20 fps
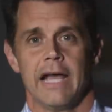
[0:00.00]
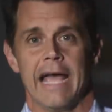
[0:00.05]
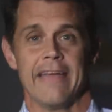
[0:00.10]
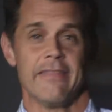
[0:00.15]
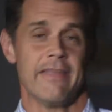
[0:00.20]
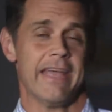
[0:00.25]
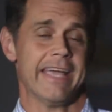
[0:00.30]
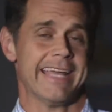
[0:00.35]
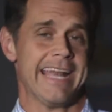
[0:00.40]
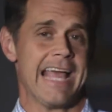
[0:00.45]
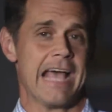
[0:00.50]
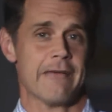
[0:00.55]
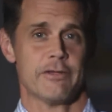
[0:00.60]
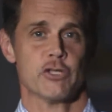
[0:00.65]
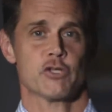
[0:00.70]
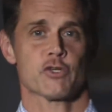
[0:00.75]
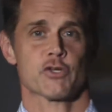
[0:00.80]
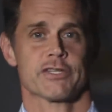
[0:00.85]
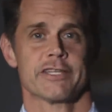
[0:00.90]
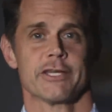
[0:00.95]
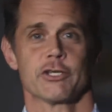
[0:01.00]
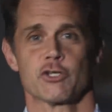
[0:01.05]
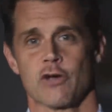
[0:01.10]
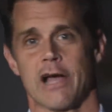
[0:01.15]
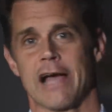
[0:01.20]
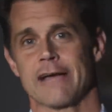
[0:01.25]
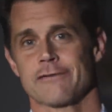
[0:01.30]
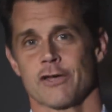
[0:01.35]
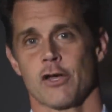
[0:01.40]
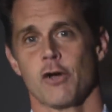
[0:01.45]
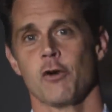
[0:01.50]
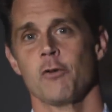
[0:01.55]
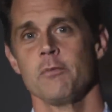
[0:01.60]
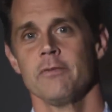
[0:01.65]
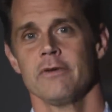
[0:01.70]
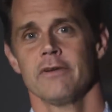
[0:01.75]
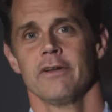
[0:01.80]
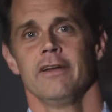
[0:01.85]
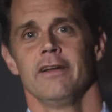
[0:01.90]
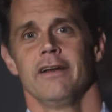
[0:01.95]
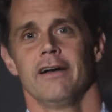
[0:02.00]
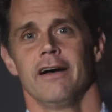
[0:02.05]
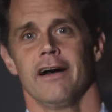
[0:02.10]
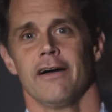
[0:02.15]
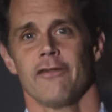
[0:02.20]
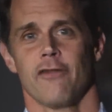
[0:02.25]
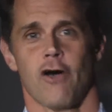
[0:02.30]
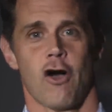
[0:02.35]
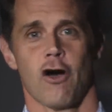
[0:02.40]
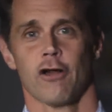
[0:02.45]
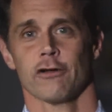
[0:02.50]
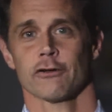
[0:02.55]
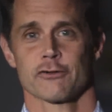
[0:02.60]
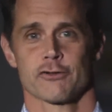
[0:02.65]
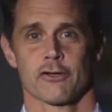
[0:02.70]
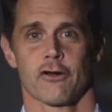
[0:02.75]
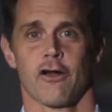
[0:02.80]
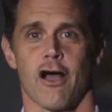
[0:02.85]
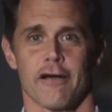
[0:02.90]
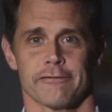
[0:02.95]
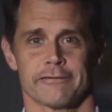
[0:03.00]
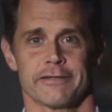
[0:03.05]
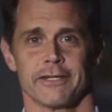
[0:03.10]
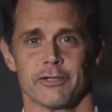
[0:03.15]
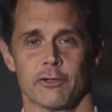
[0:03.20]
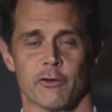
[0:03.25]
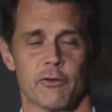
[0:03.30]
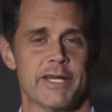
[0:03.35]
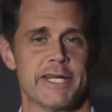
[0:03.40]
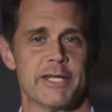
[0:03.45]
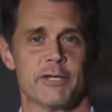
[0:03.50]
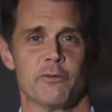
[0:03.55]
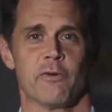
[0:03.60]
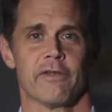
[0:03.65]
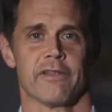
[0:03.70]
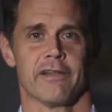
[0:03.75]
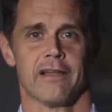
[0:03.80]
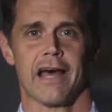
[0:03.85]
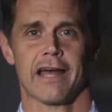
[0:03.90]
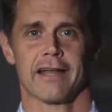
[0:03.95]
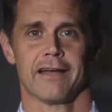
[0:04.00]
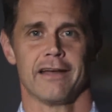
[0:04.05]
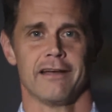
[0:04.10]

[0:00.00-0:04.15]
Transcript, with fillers: and they can have interesting drives home. Uh, the haulers are often greeted with a lot